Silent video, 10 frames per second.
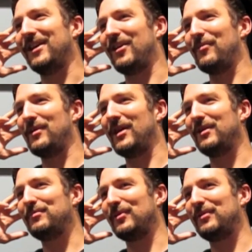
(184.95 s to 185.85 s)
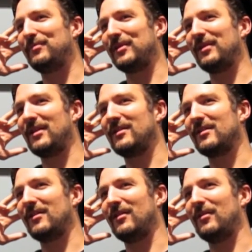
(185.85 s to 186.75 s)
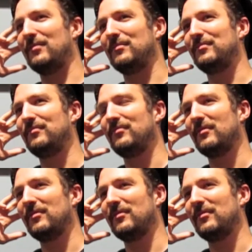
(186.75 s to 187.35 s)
But like.